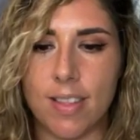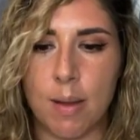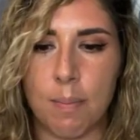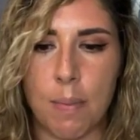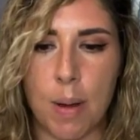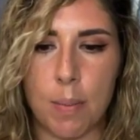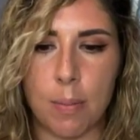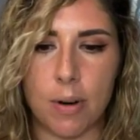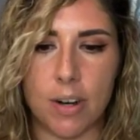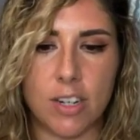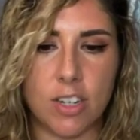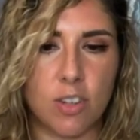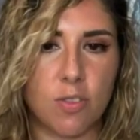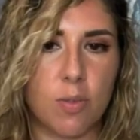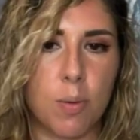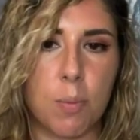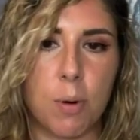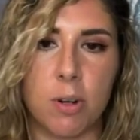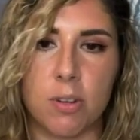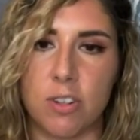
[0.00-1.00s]
the memories
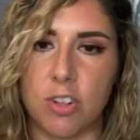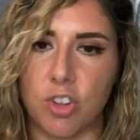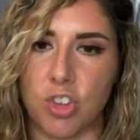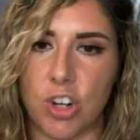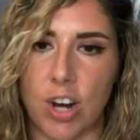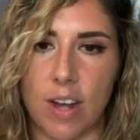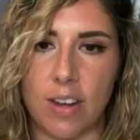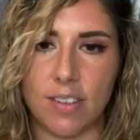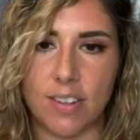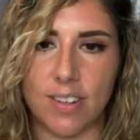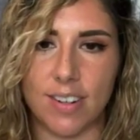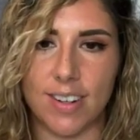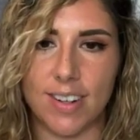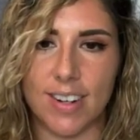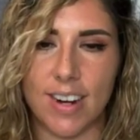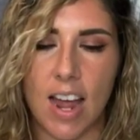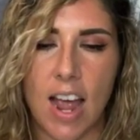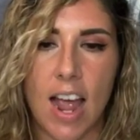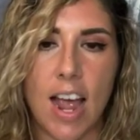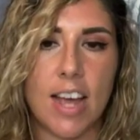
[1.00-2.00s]
from early
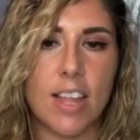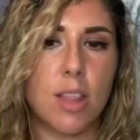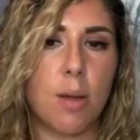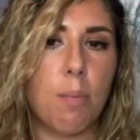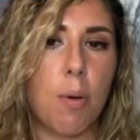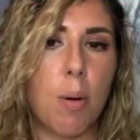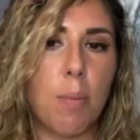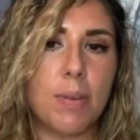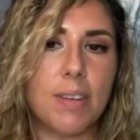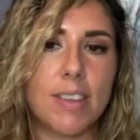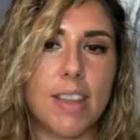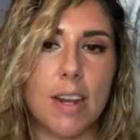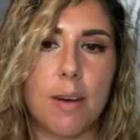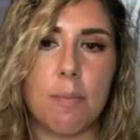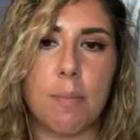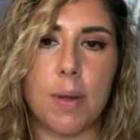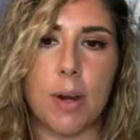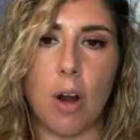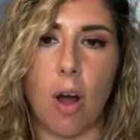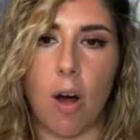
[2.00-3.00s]
childhood, the moments that
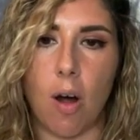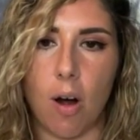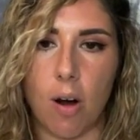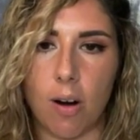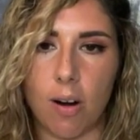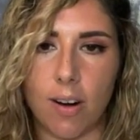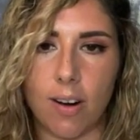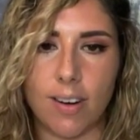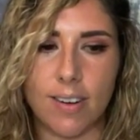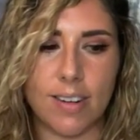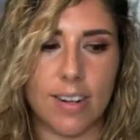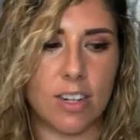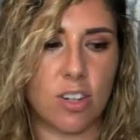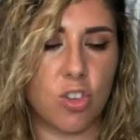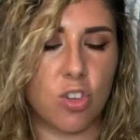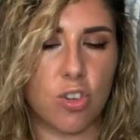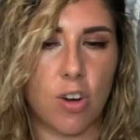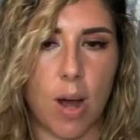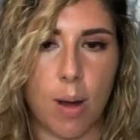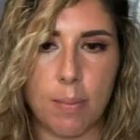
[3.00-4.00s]
have been hard and
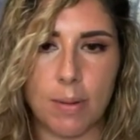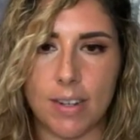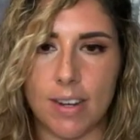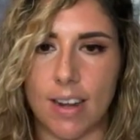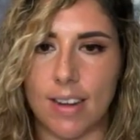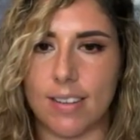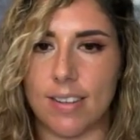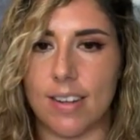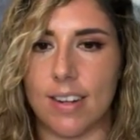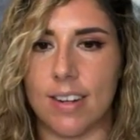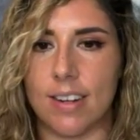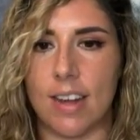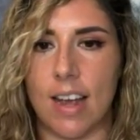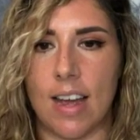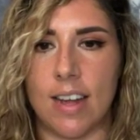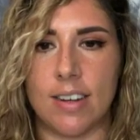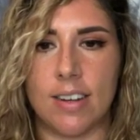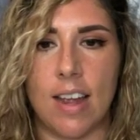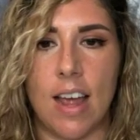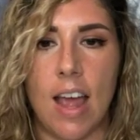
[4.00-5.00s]
traumatizing
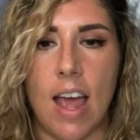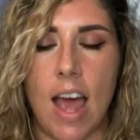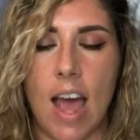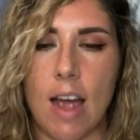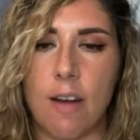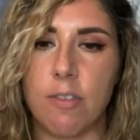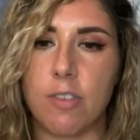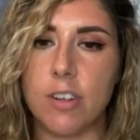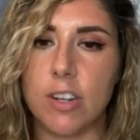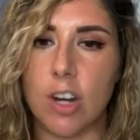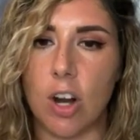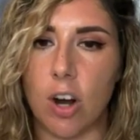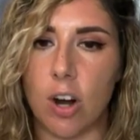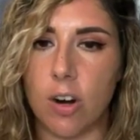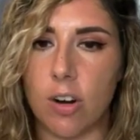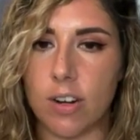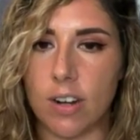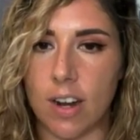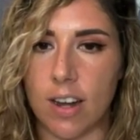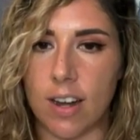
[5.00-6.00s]
and have really
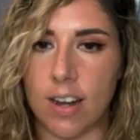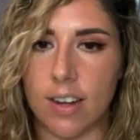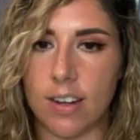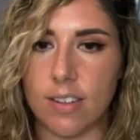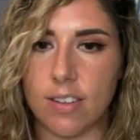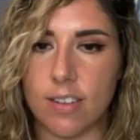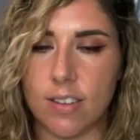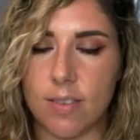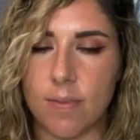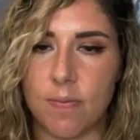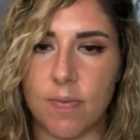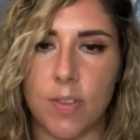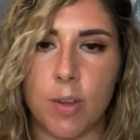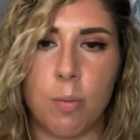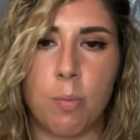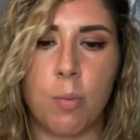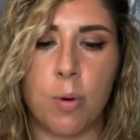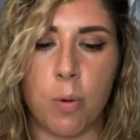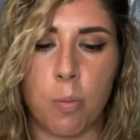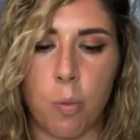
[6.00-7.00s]
hurt us,
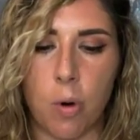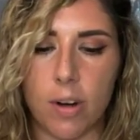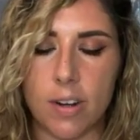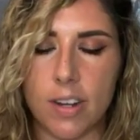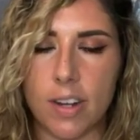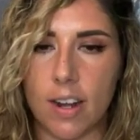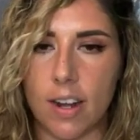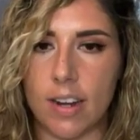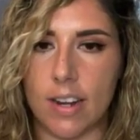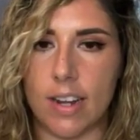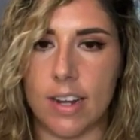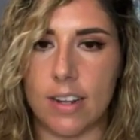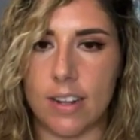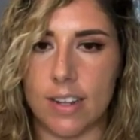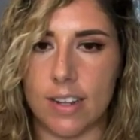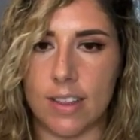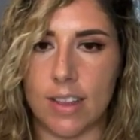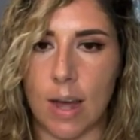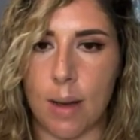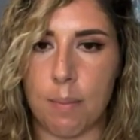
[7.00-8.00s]
we're working on
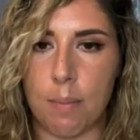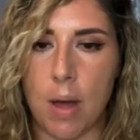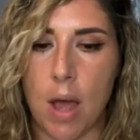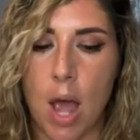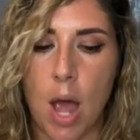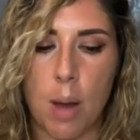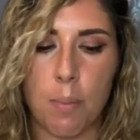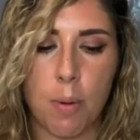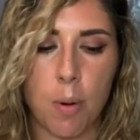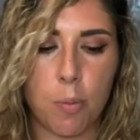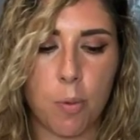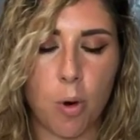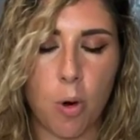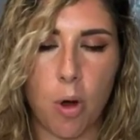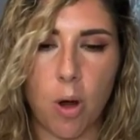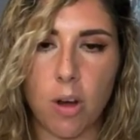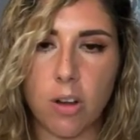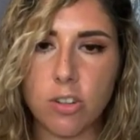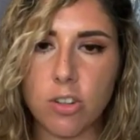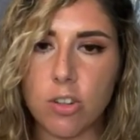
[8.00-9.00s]
healing them, but we're
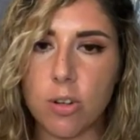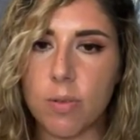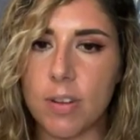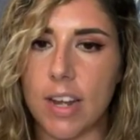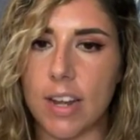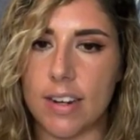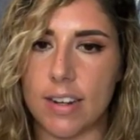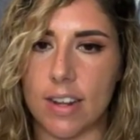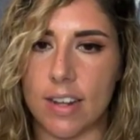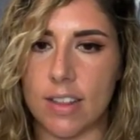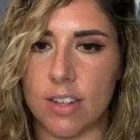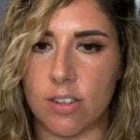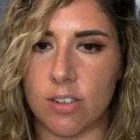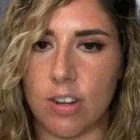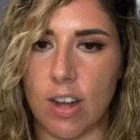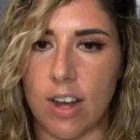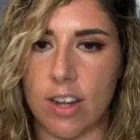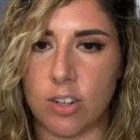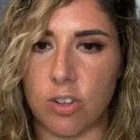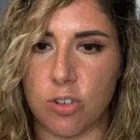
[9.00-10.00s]
also getting in there
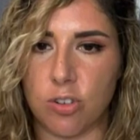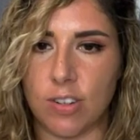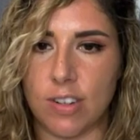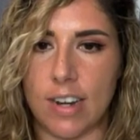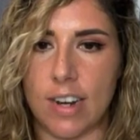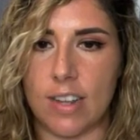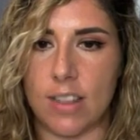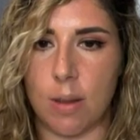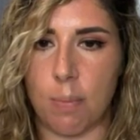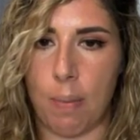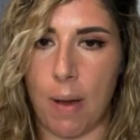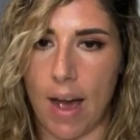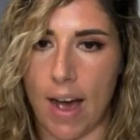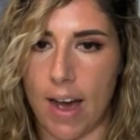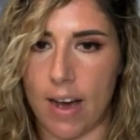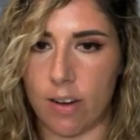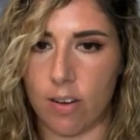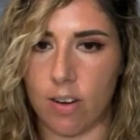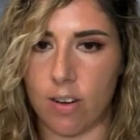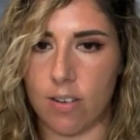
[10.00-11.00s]
to understand the
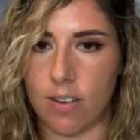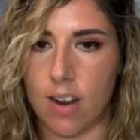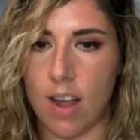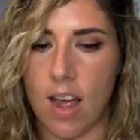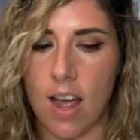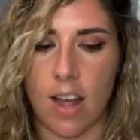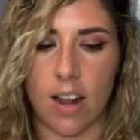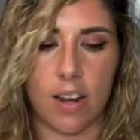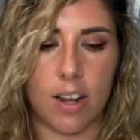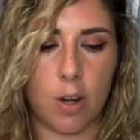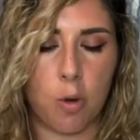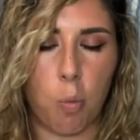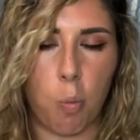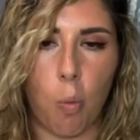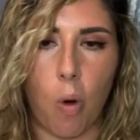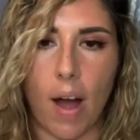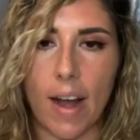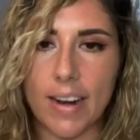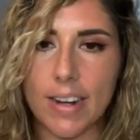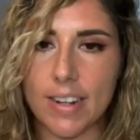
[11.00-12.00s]
pattern. Like,
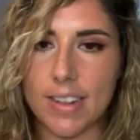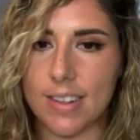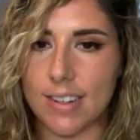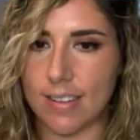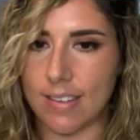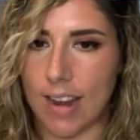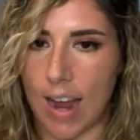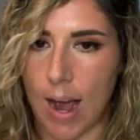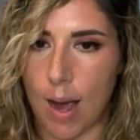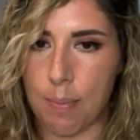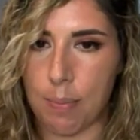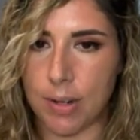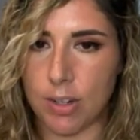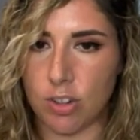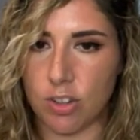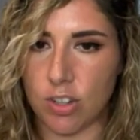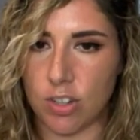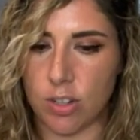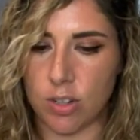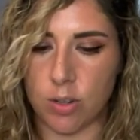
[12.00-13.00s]
why did this happen
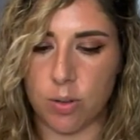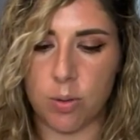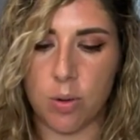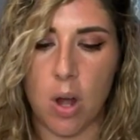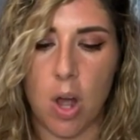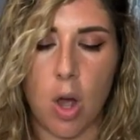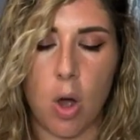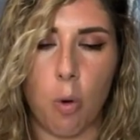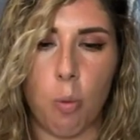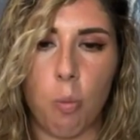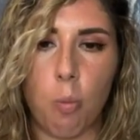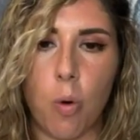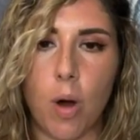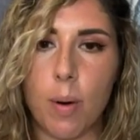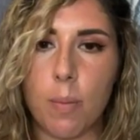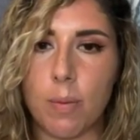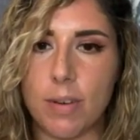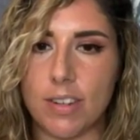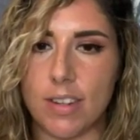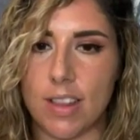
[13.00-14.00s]
to you?
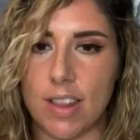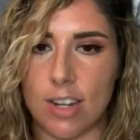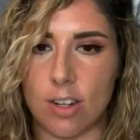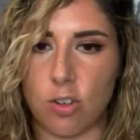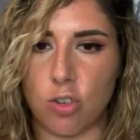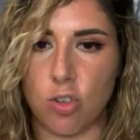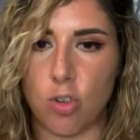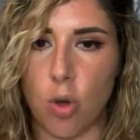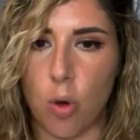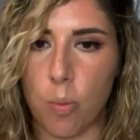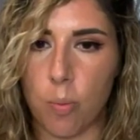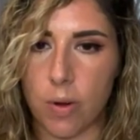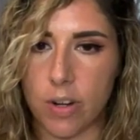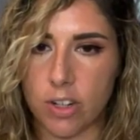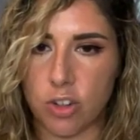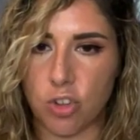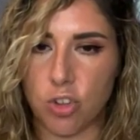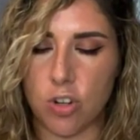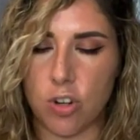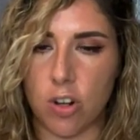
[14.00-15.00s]
What was it that your soul
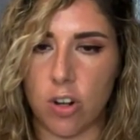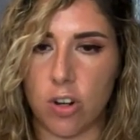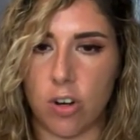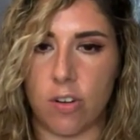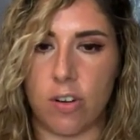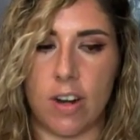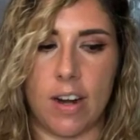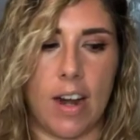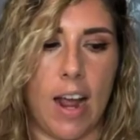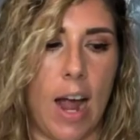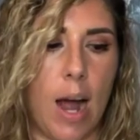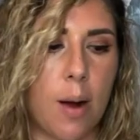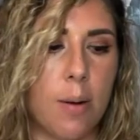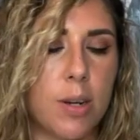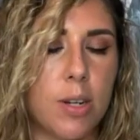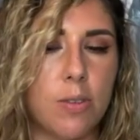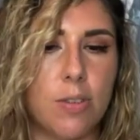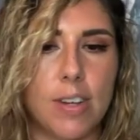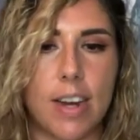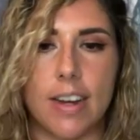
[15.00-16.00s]
wanted you to learn? And how are
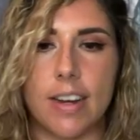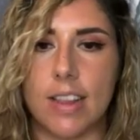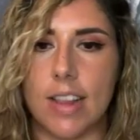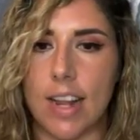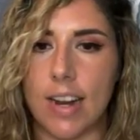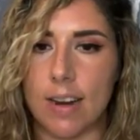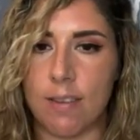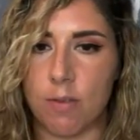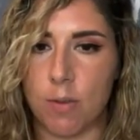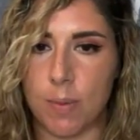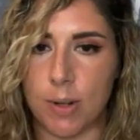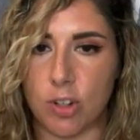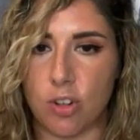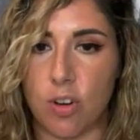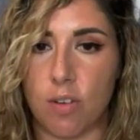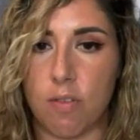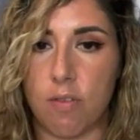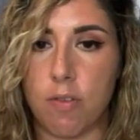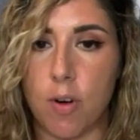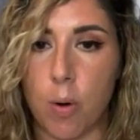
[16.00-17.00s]
you taking that
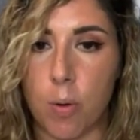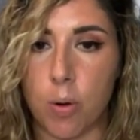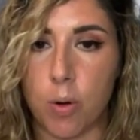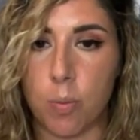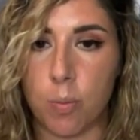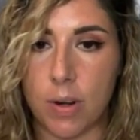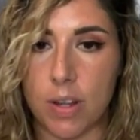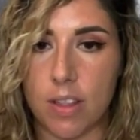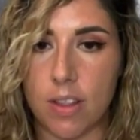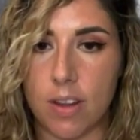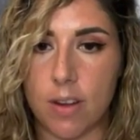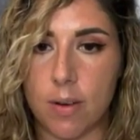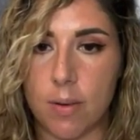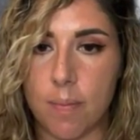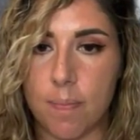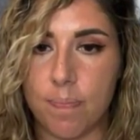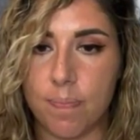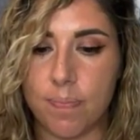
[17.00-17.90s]
information forward with you?